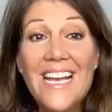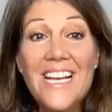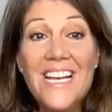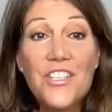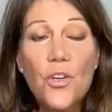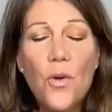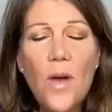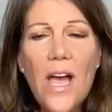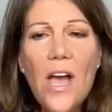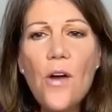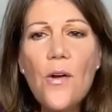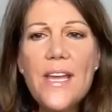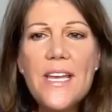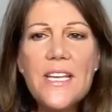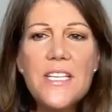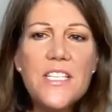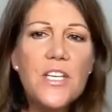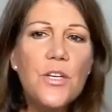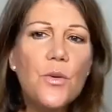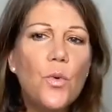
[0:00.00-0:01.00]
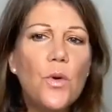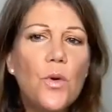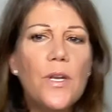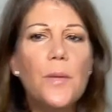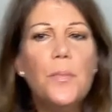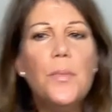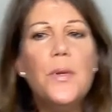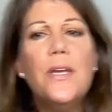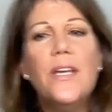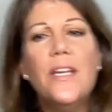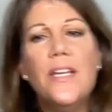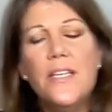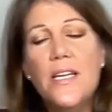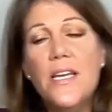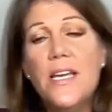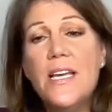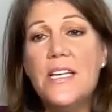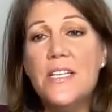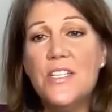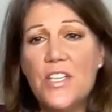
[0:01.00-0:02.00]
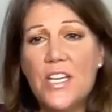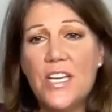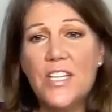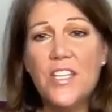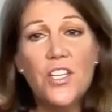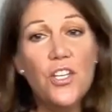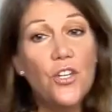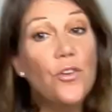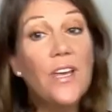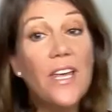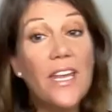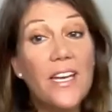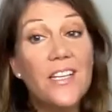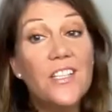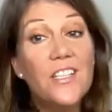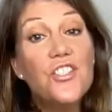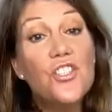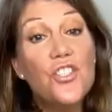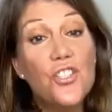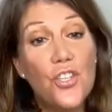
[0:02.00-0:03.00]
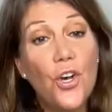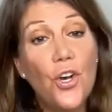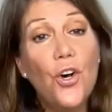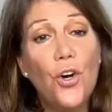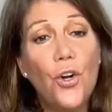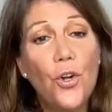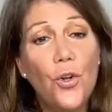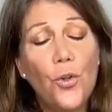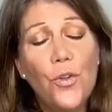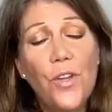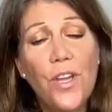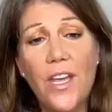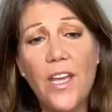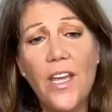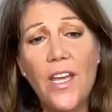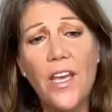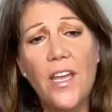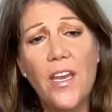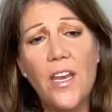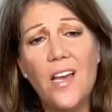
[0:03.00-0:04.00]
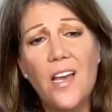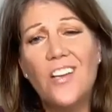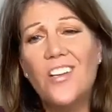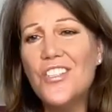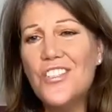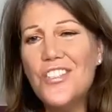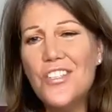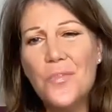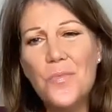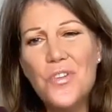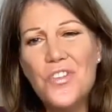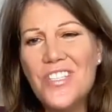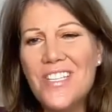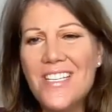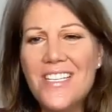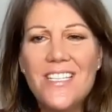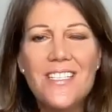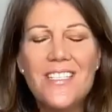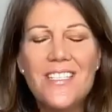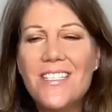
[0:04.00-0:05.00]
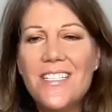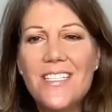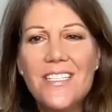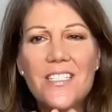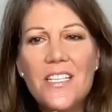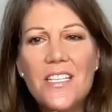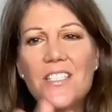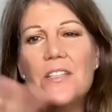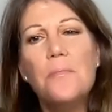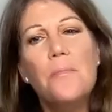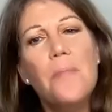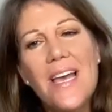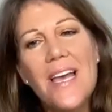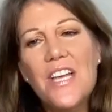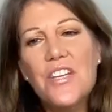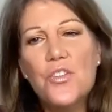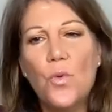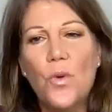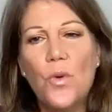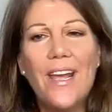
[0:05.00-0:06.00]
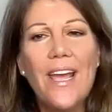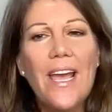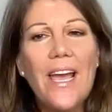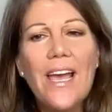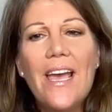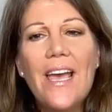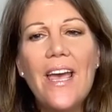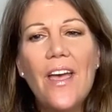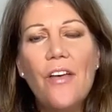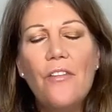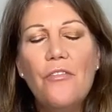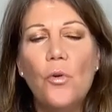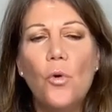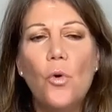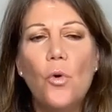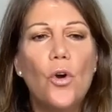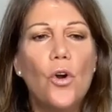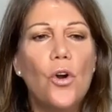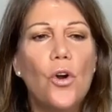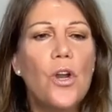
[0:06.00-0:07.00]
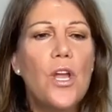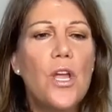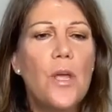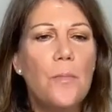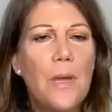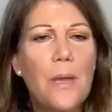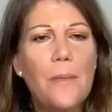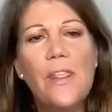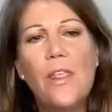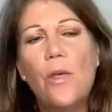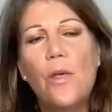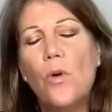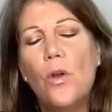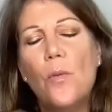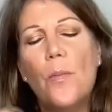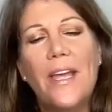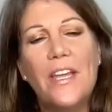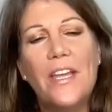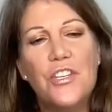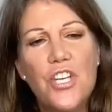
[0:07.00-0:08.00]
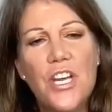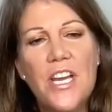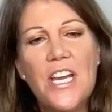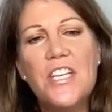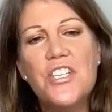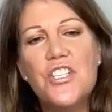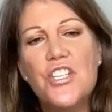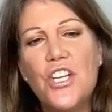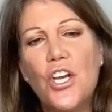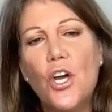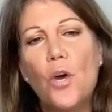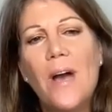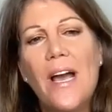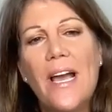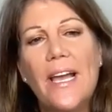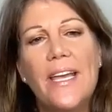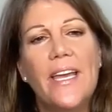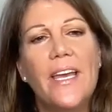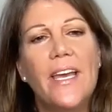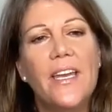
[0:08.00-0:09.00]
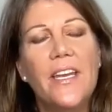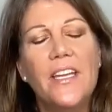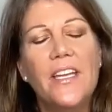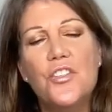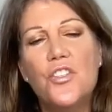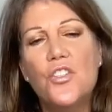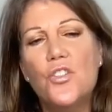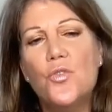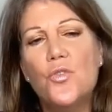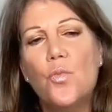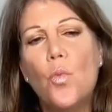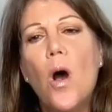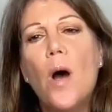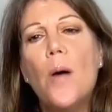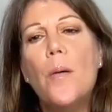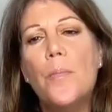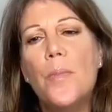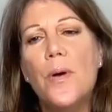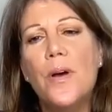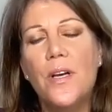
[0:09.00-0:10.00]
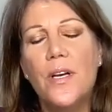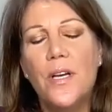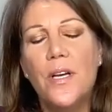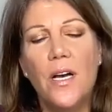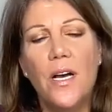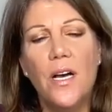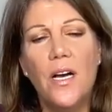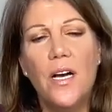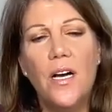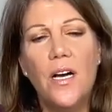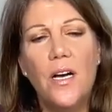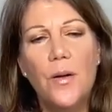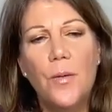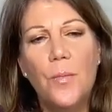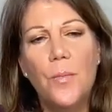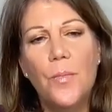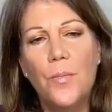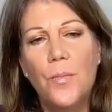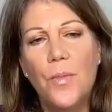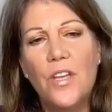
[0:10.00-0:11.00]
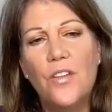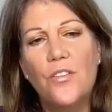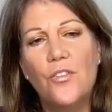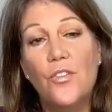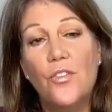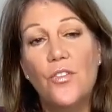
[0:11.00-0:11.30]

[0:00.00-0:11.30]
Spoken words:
So how easy would it be, say that you get it installed and a customer says it doesn't match what I have, or maybe they want to make a change and go back in and swap either